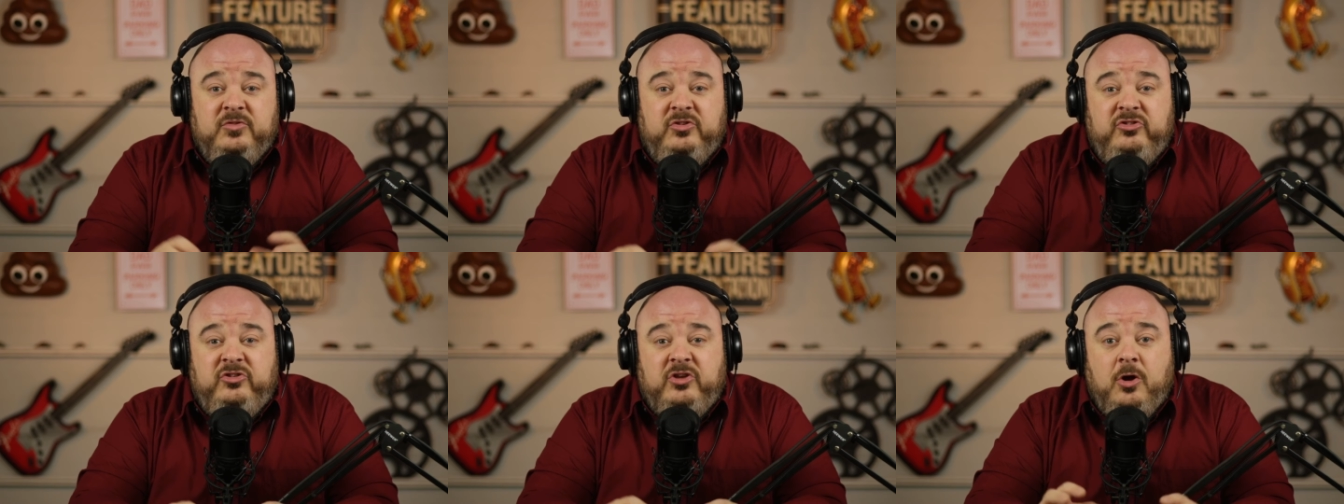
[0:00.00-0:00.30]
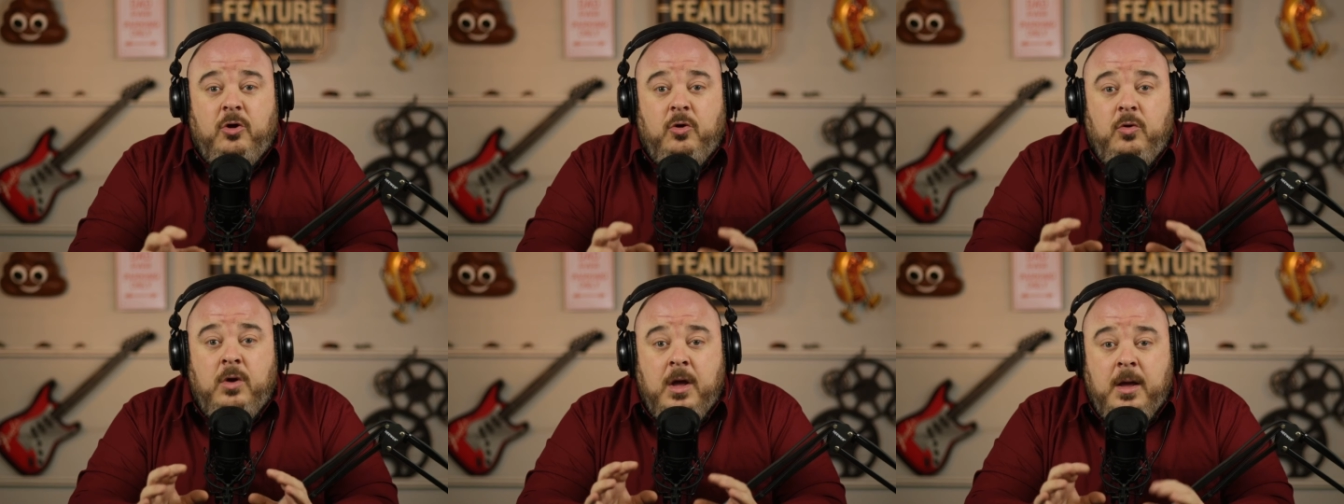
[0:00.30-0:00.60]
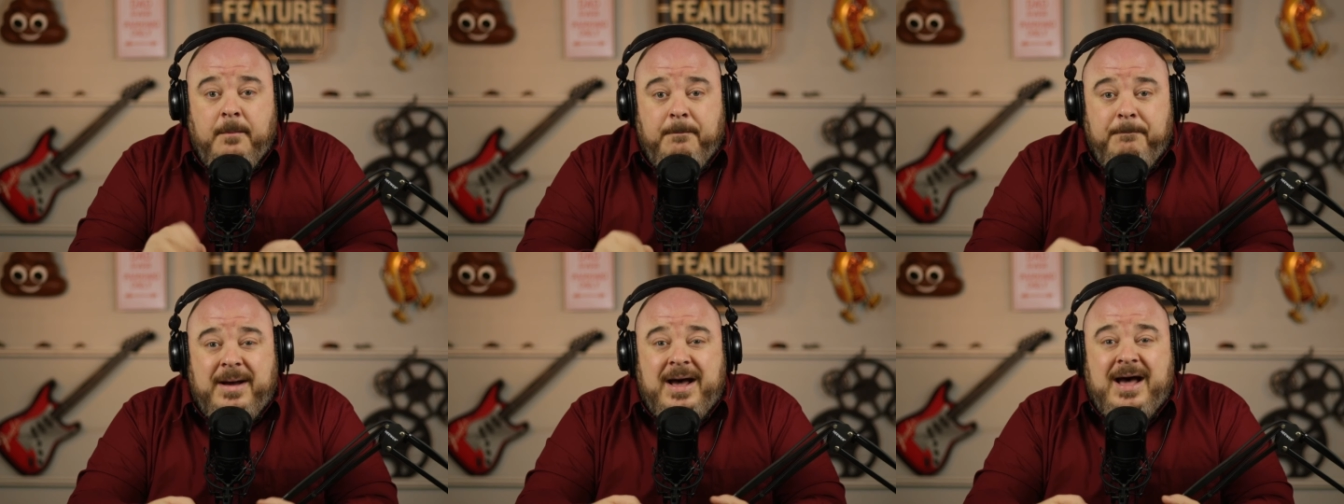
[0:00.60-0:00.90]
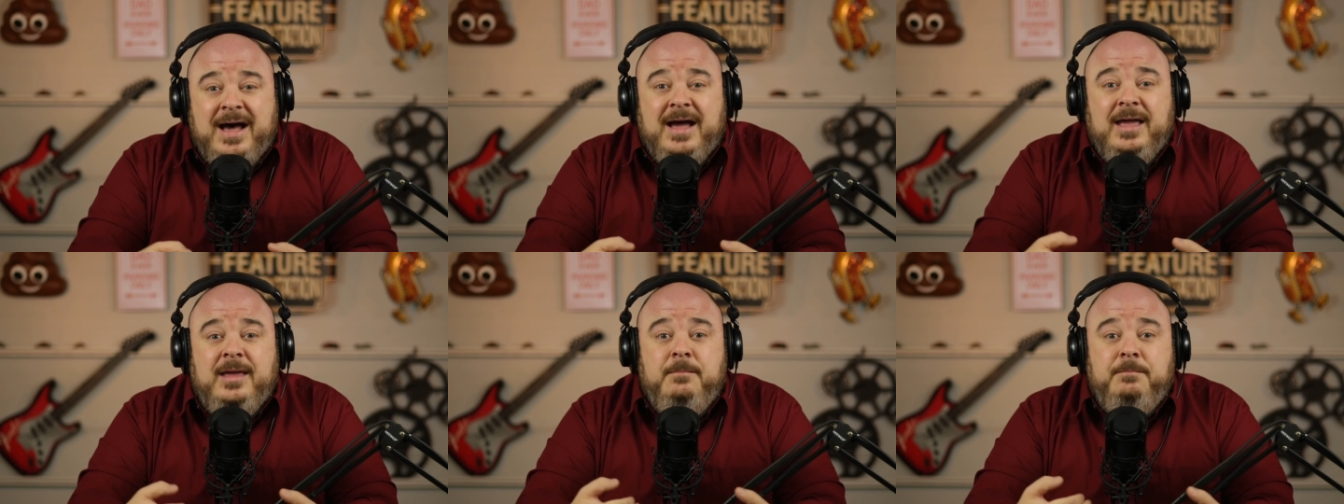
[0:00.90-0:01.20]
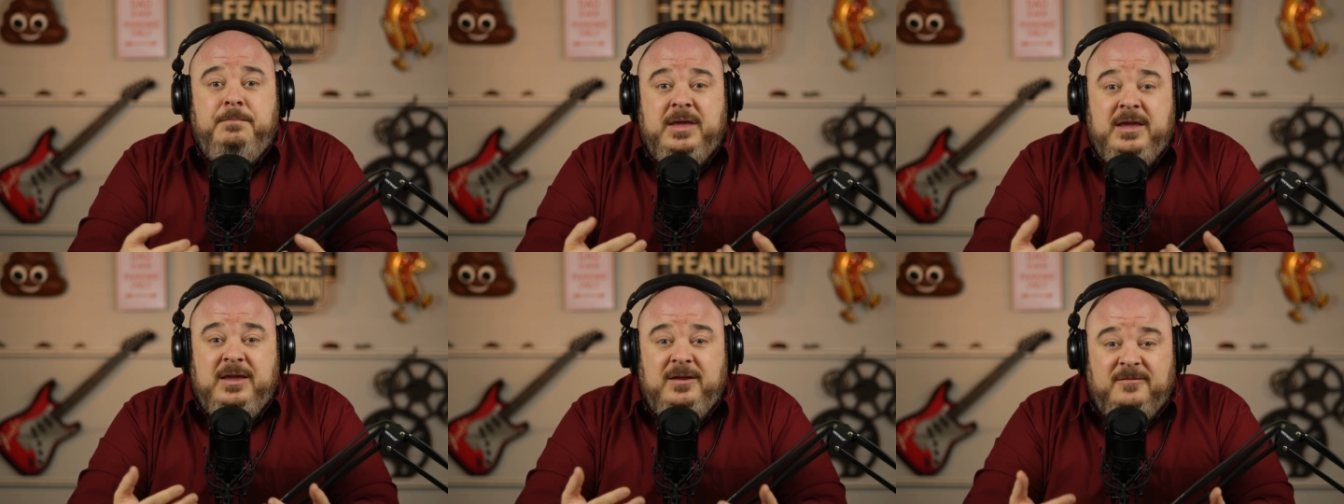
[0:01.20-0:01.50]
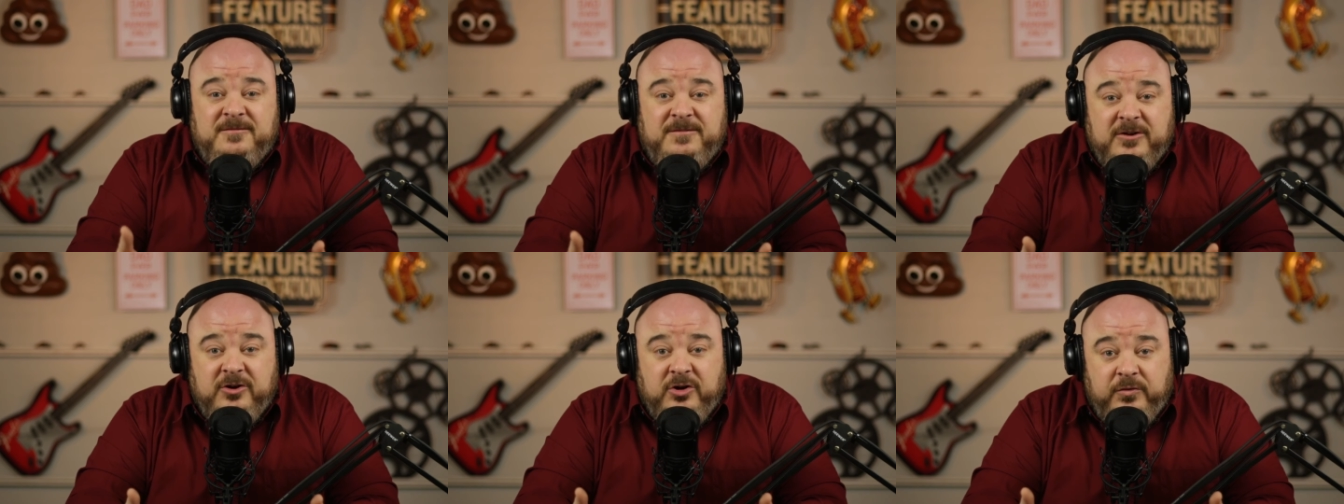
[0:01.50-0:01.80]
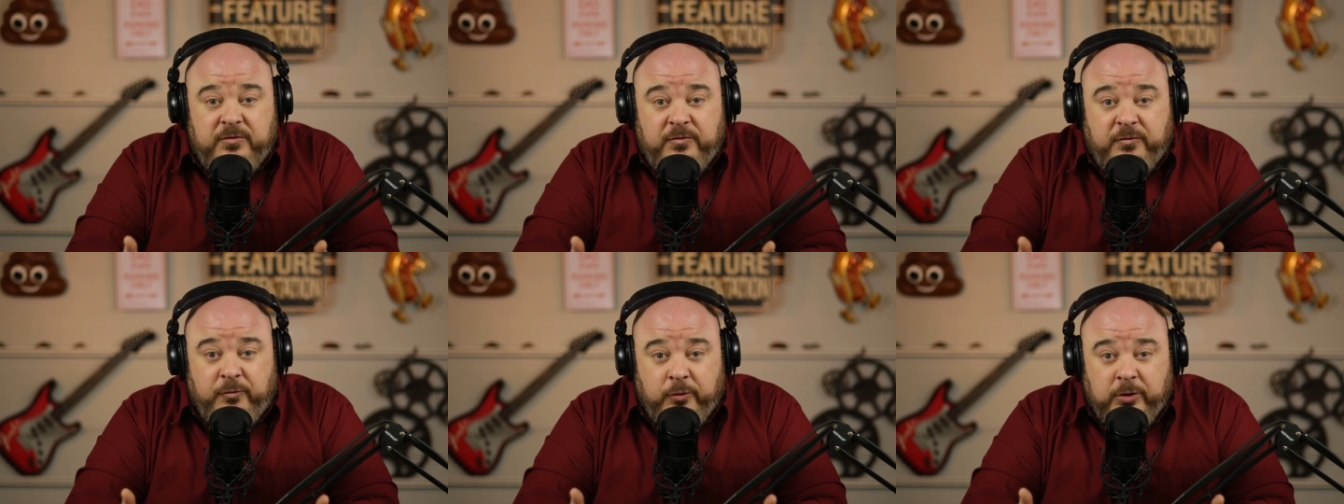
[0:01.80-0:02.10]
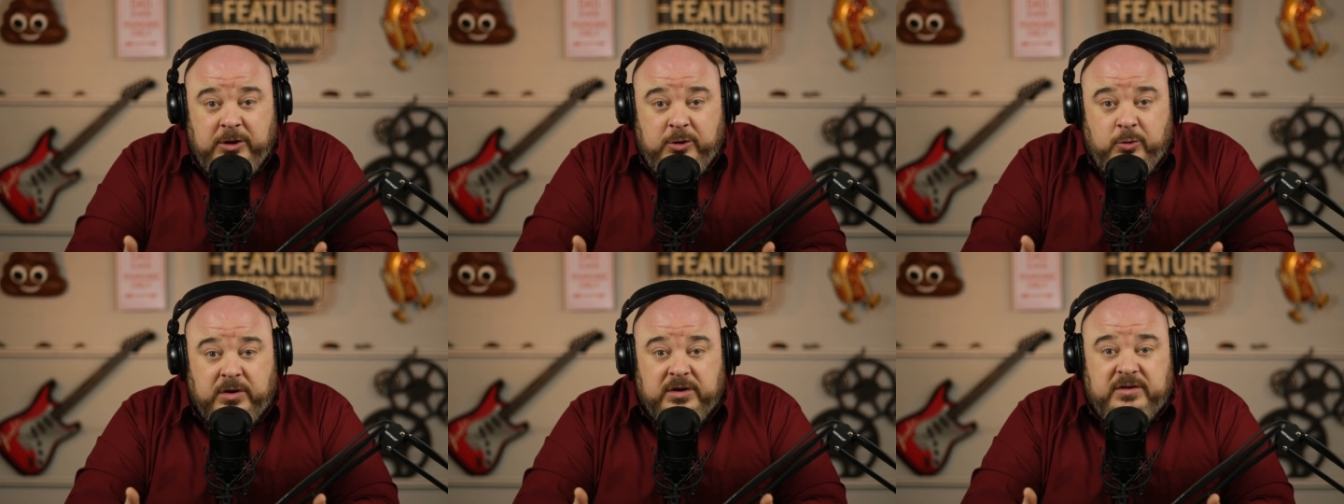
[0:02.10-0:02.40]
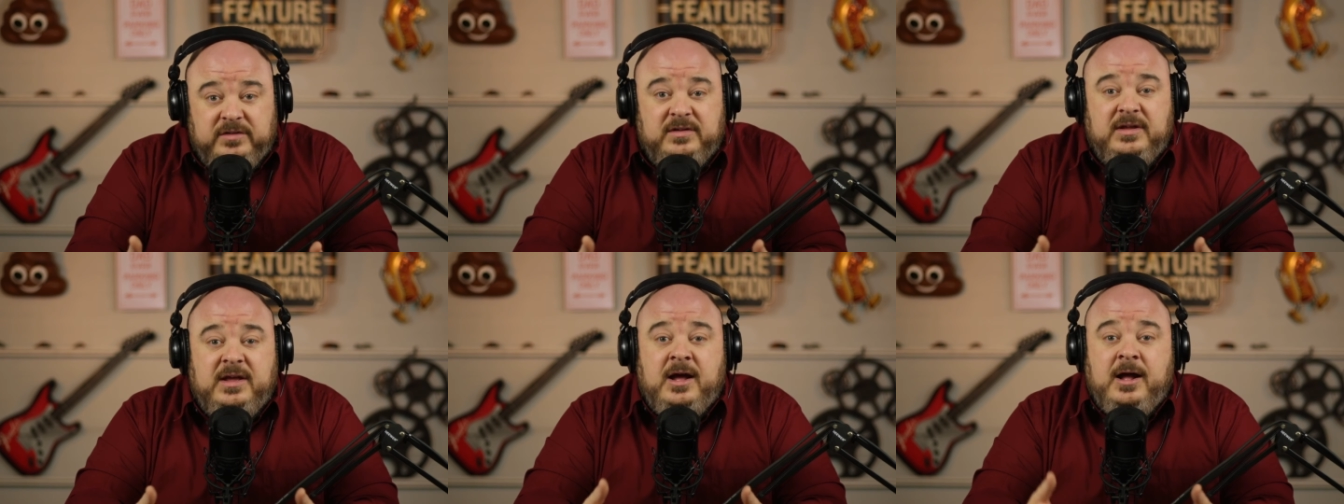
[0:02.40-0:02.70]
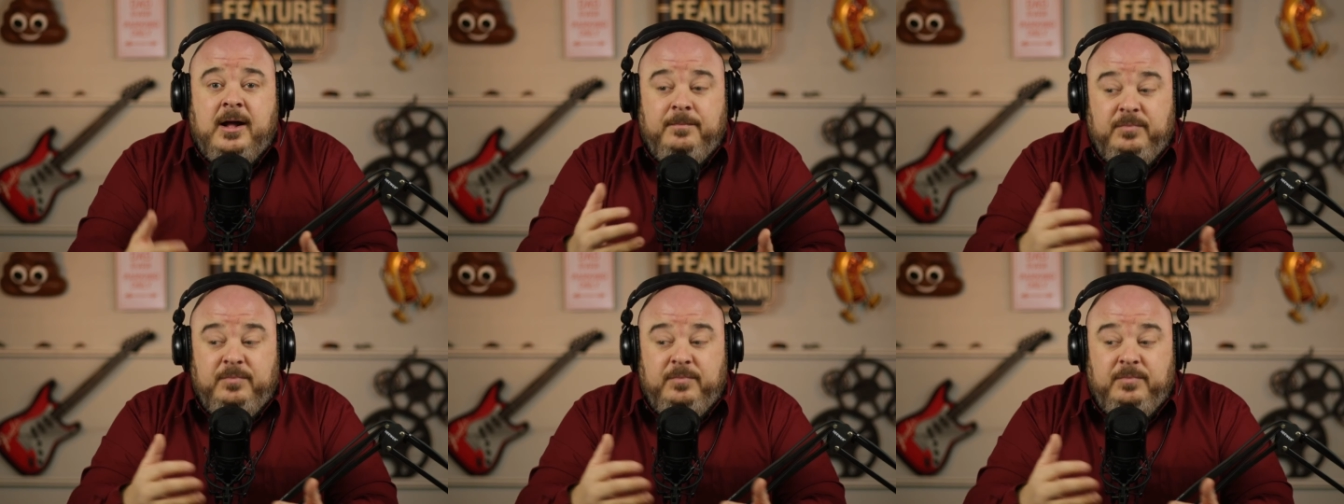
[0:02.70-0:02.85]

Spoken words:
So by being very frequent,